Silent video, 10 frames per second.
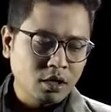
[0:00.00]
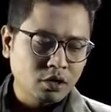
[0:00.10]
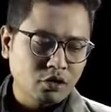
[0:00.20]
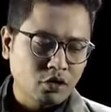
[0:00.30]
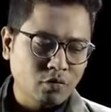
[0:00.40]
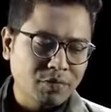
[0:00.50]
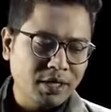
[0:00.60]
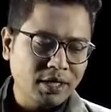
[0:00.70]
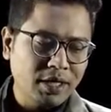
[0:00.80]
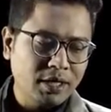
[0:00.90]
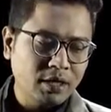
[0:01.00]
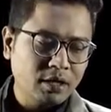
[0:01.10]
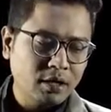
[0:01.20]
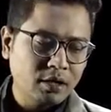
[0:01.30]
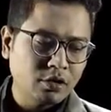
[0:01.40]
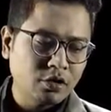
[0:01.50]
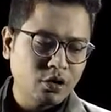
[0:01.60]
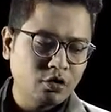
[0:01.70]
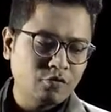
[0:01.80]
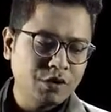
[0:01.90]
nominated
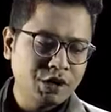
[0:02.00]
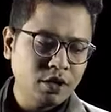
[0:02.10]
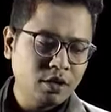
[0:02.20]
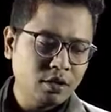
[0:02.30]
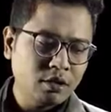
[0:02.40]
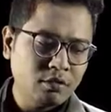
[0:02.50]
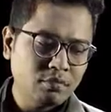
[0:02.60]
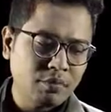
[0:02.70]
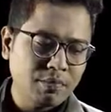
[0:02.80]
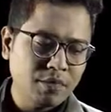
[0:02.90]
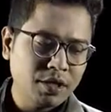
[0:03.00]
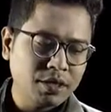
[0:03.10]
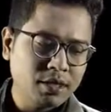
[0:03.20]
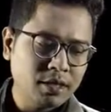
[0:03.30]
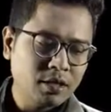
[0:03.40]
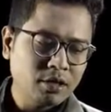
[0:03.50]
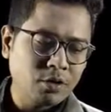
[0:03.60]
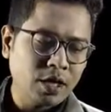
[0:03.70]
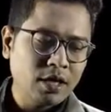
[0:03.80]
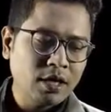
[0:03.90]
non-official members,
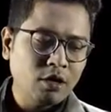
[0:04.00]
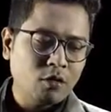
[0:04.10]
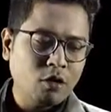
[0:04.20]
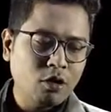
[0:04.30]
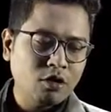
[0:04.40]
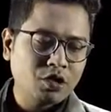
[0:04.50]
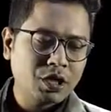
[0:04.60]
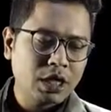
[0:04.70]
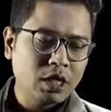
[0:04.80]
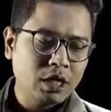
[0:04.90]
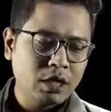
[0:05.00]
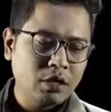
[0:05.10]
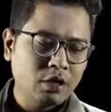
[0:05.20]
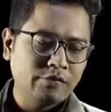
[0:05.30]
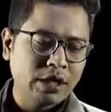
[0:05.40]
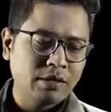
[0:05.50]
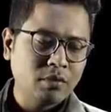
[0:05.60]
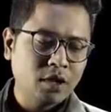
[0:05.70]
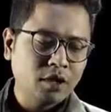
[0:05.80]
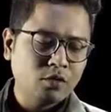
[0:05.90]
okay, all three of them
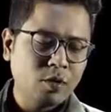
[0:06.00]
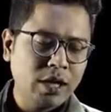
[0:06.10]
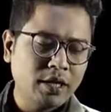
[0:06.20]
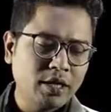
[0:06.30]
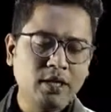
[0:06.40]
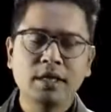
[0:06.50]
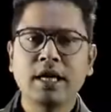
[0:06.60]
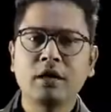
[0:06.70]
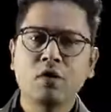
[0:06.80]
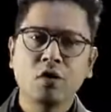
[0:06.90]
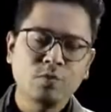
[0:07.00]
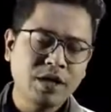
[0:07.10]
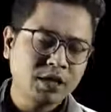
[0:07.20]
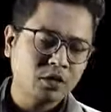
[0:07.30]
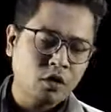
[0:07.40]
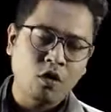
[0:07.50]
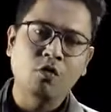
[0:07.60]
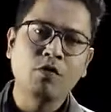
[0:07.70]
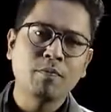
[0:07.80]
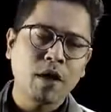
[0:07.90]
together, they can always
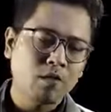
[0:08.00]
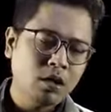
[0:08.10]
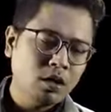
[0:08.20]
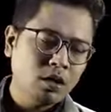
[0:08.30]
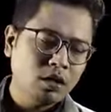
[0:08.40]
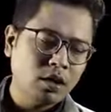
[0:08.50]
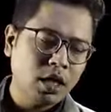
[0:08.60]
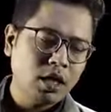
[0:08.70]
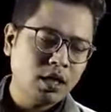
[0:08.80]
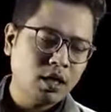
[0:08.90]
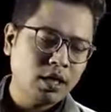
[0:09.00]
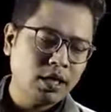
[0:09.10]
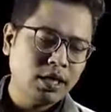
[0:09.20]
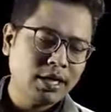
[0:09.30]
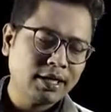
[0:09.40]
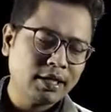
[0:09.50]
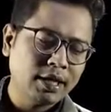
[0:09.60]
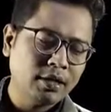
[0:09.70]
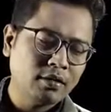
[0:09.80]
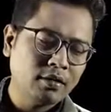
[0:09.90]
overpower the elected